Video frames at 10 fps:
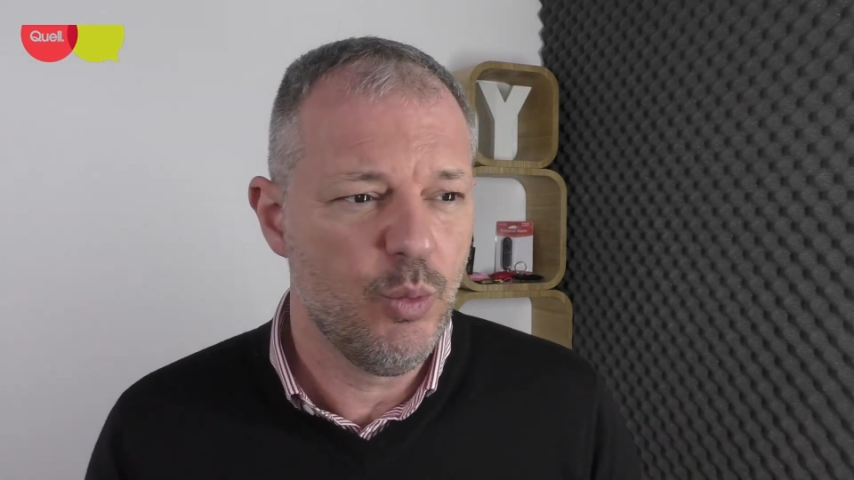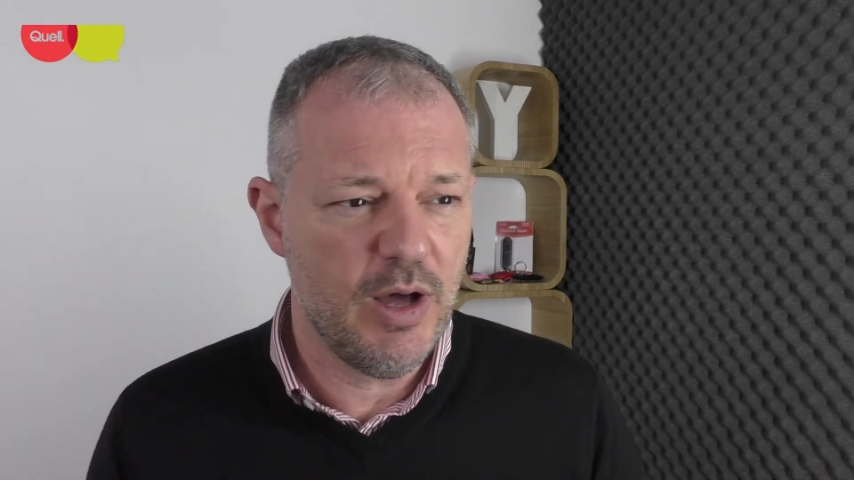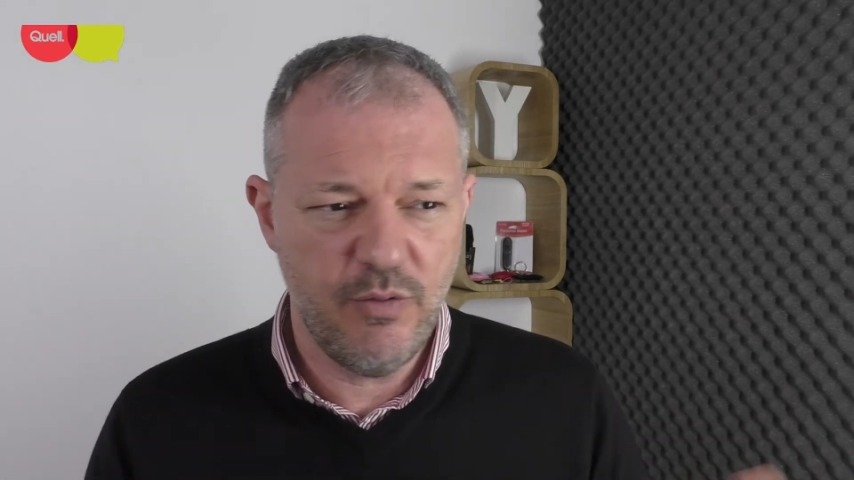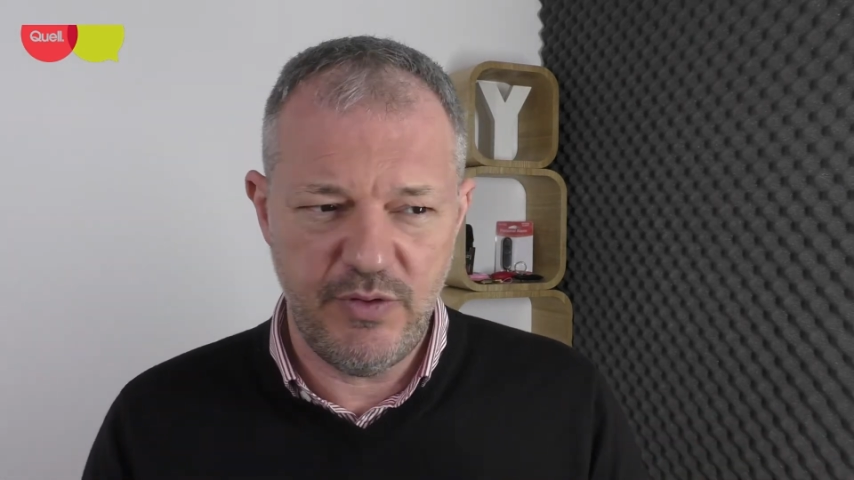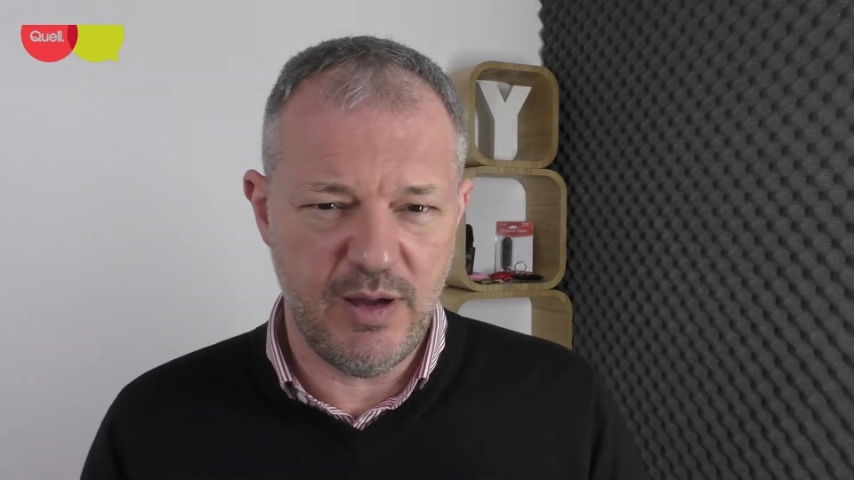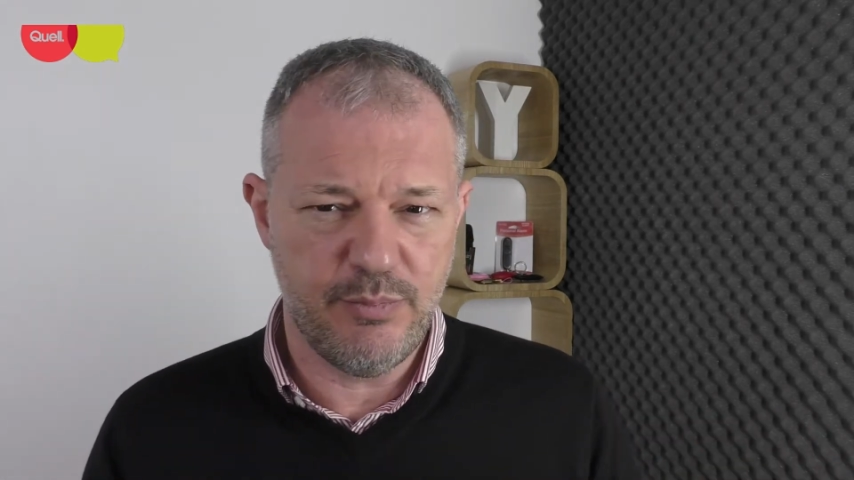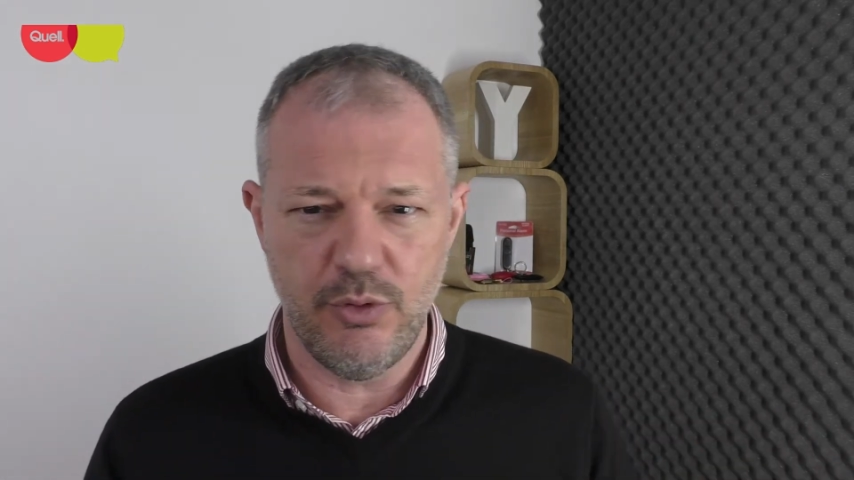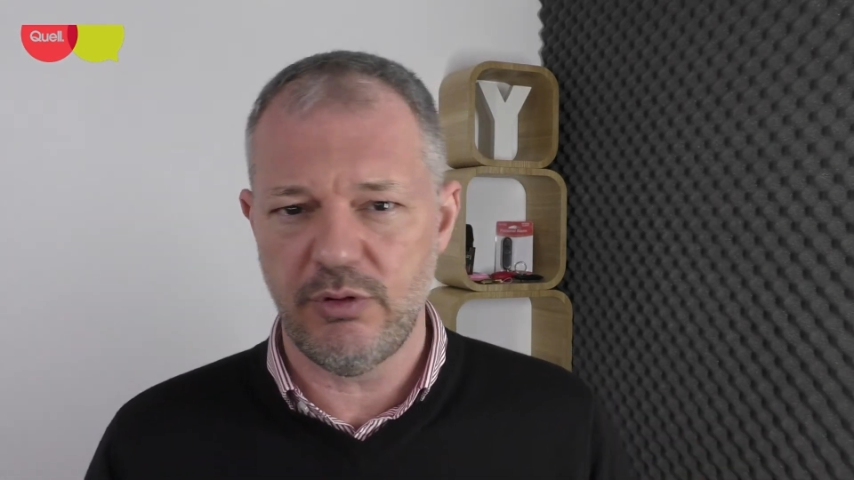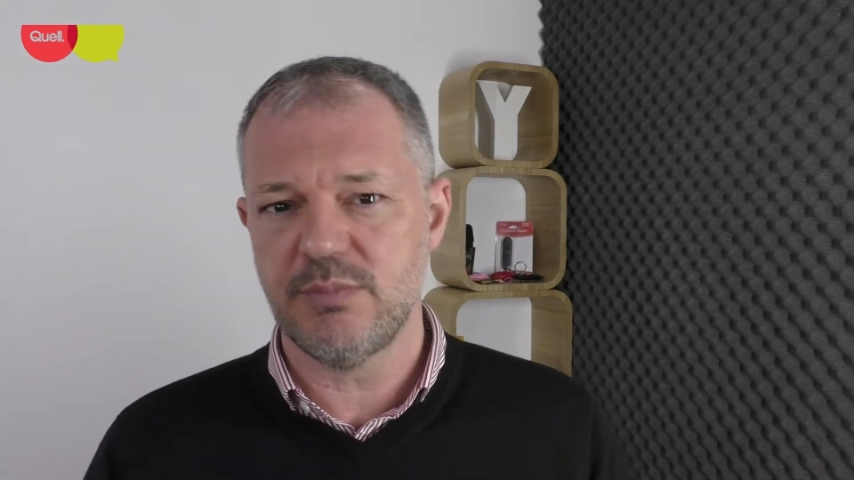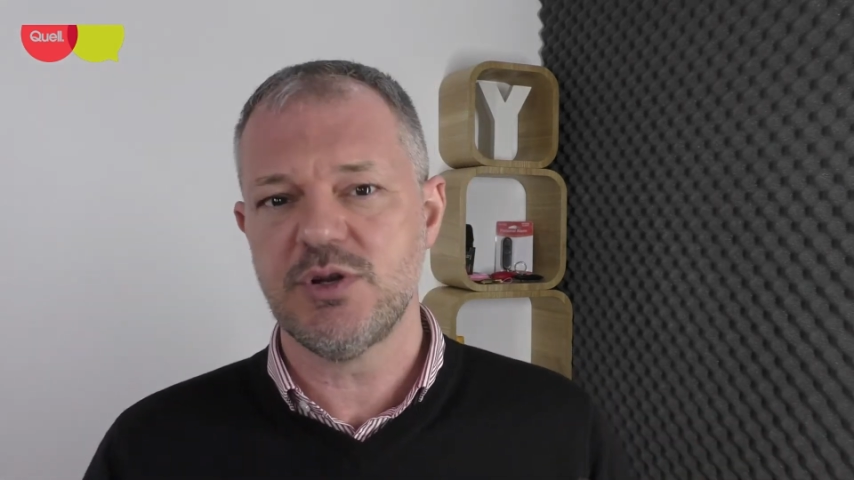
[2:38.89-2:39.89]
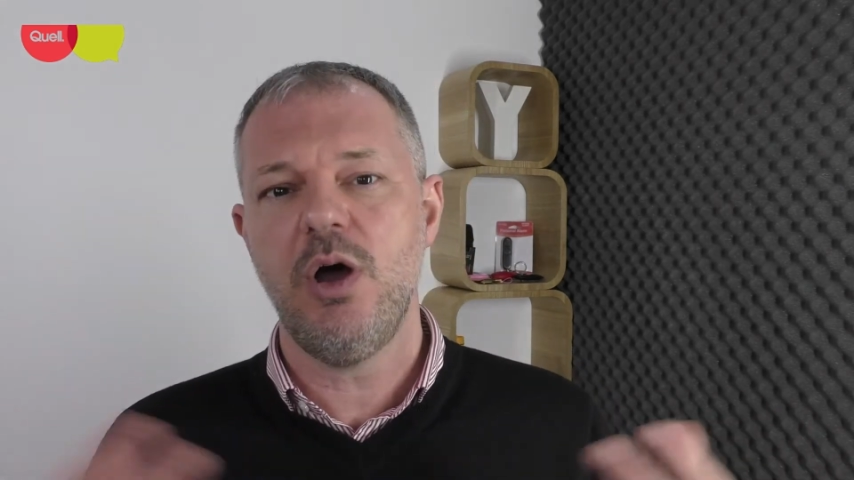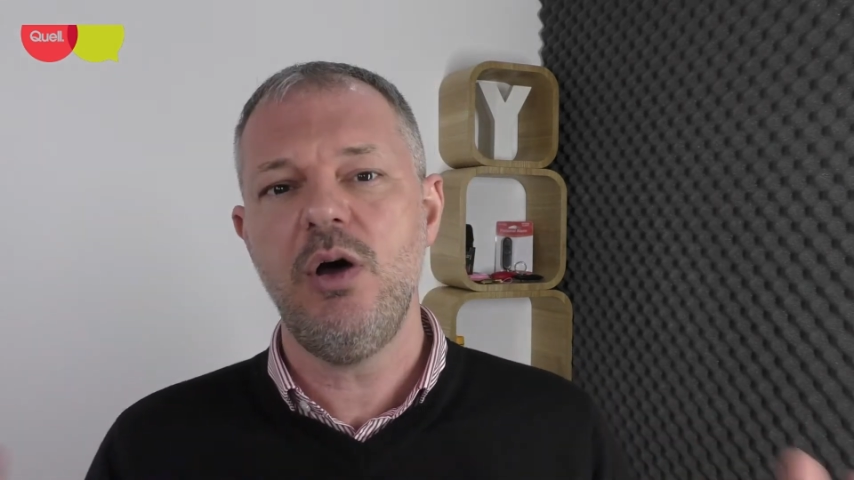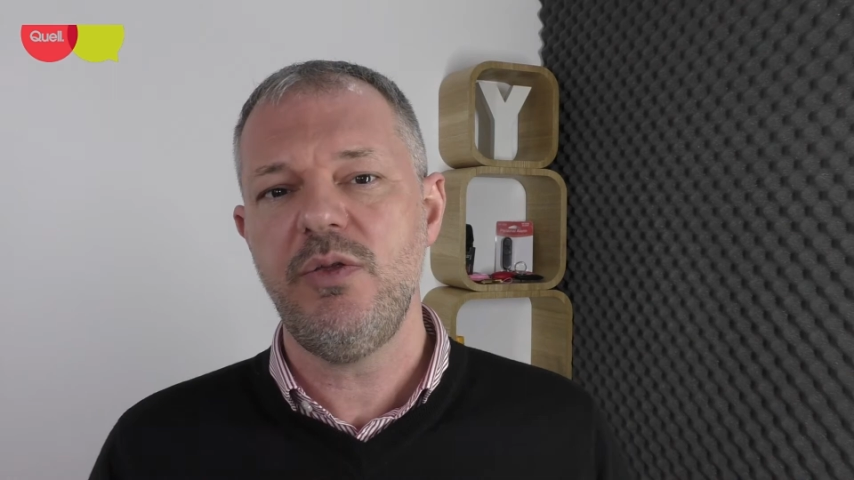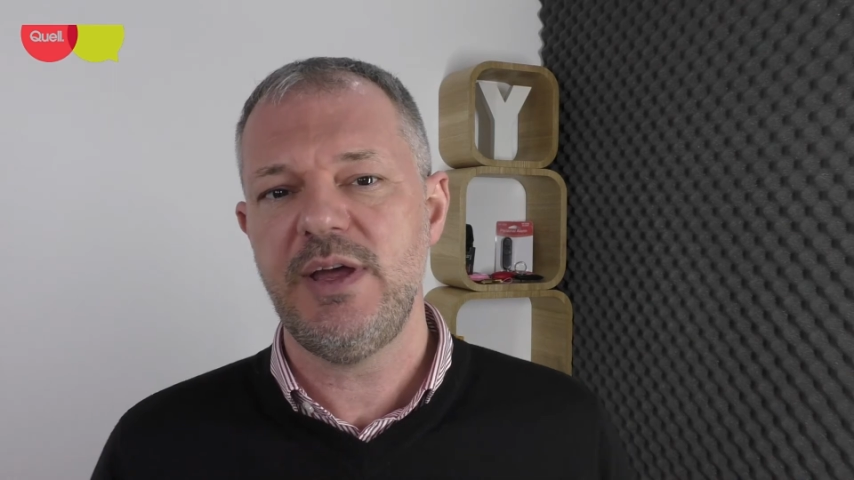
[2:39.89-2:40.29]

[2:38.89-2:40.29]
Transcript: welfare programs, all